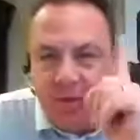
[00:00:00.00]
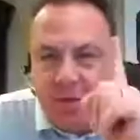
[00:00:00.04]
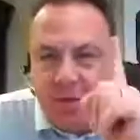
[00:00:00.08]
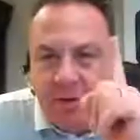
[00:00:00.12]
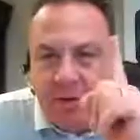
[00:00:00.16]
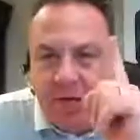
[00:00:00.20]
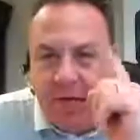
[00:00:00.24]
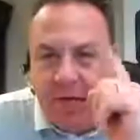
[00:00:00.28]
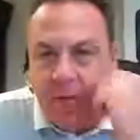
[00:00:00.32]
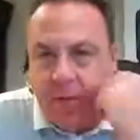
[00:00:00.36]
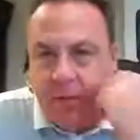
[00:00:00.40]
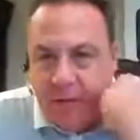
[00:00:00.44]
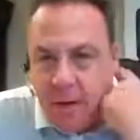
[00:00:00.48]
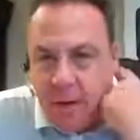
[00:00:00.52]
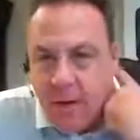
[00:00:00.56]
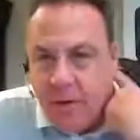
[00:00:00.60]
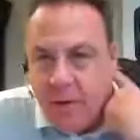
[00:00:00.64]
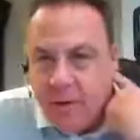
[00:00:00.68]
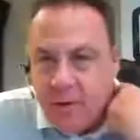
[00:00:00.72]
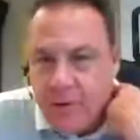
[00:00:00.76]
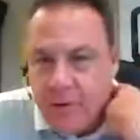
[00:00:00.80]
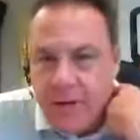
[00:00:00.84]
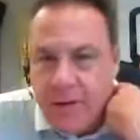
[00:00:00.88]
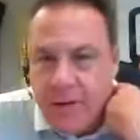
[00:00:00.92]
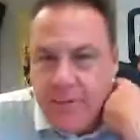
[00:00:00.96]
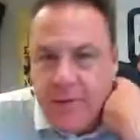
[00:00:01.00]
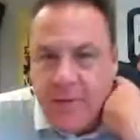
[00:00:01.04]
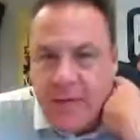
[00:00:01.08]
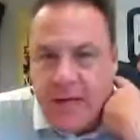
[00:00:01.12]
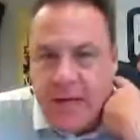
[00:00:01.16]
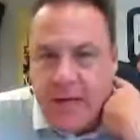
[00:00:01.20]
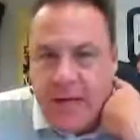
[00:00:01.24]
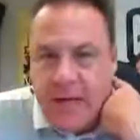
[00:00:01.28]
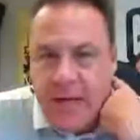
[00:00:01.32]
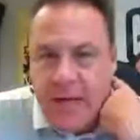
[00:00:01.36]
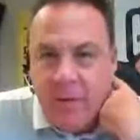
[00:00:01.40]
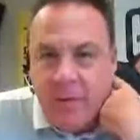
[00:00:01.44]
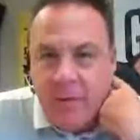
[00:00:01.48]
to understand when they are trying to
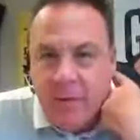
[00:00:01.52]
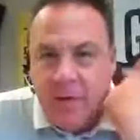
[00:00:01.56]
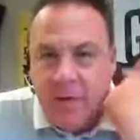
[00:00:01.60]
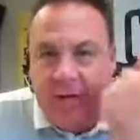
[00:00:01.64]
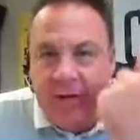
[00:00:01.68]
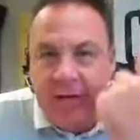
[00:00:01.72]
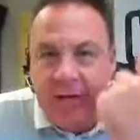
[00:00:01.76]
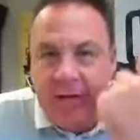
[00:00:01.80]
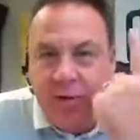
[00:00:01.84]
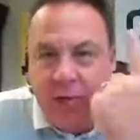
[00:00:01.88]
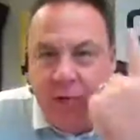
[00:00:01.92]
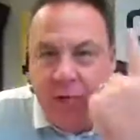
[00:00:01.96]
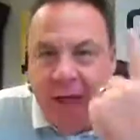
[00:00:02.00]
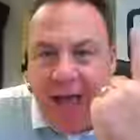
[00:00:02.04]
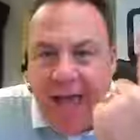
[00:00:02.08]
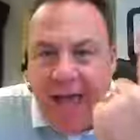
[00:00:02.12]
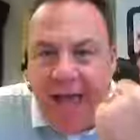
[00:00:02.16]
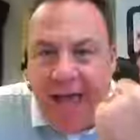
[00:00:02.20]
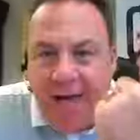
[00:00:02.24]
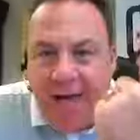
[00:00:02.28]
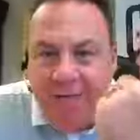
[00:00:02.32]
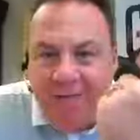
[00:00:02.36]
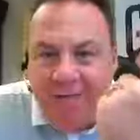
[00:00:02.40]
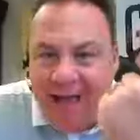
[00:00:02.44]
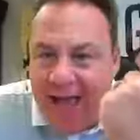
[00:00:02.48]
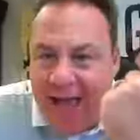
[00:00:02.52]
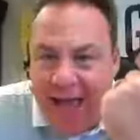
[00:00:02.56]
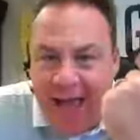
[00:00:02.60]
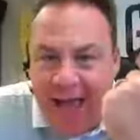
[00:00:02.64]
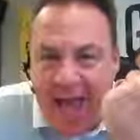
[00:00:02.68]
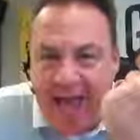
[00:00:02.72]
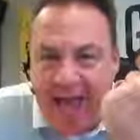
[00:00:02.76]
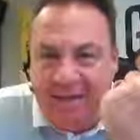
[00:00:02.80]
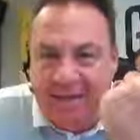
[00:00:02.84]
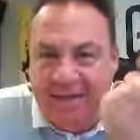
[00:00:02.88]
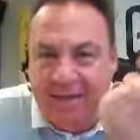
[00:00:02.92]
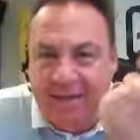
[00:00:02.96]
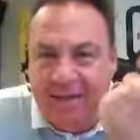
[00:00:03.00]
build that network is you have to
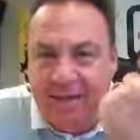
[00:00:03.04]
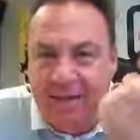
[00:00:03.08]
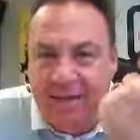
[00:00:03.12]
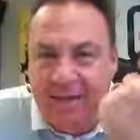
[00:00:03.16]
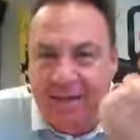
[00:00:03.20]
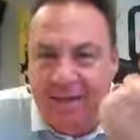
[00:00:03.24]
ask.